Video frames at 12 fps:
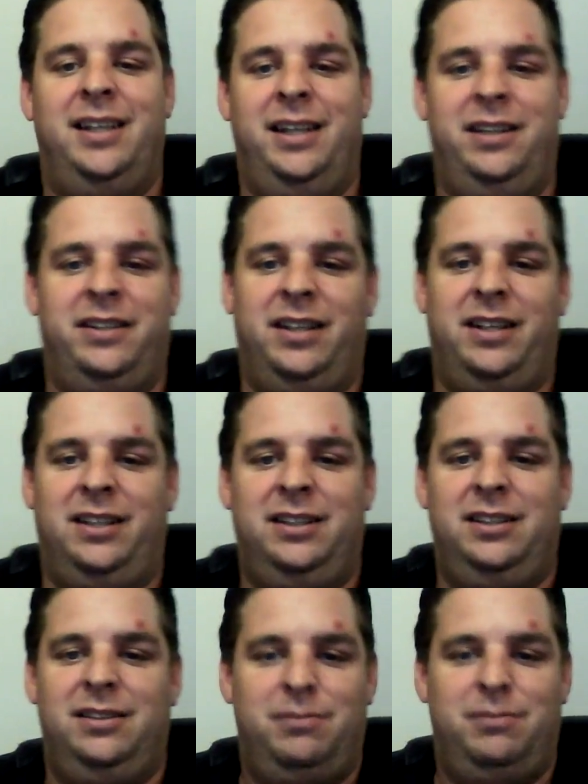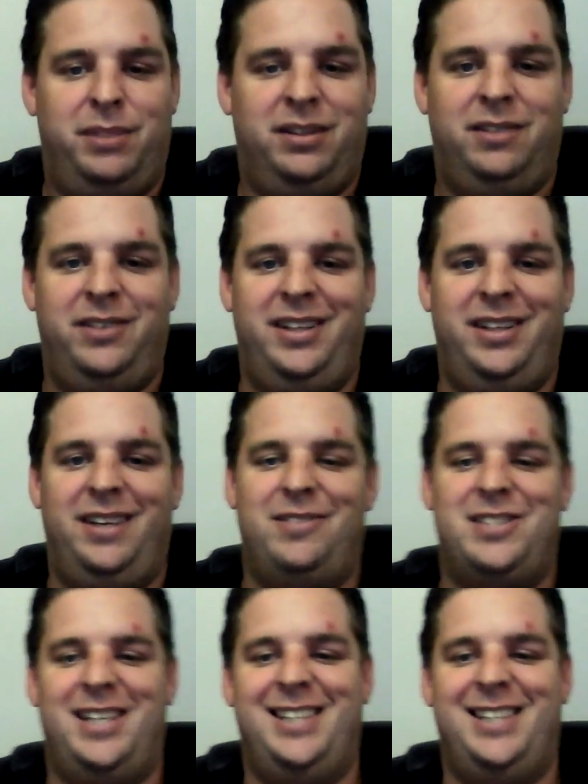And been living it ever
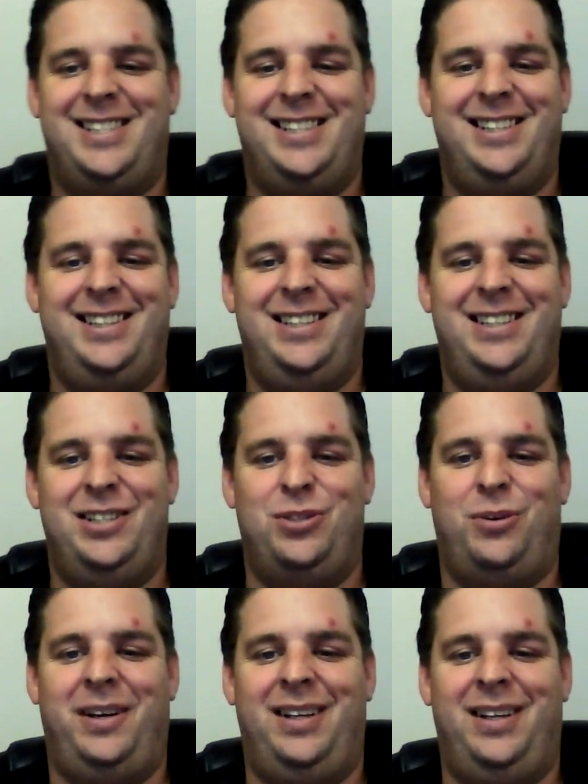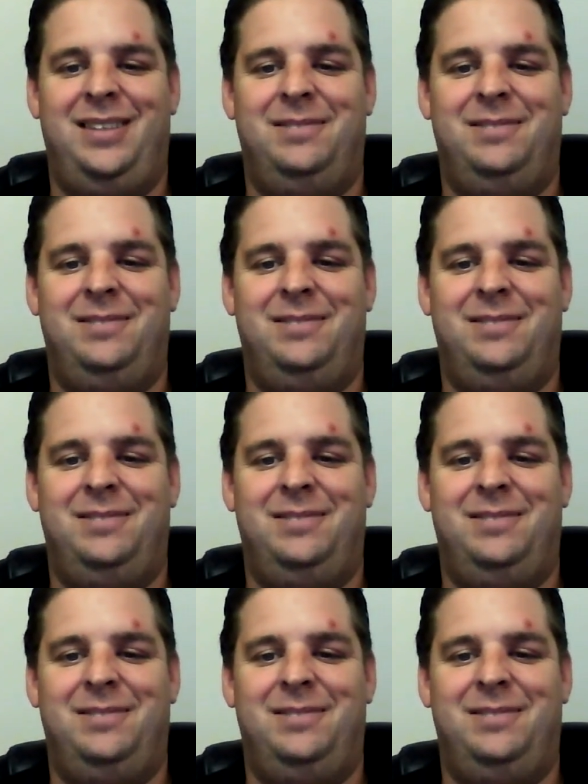since, enjoying it.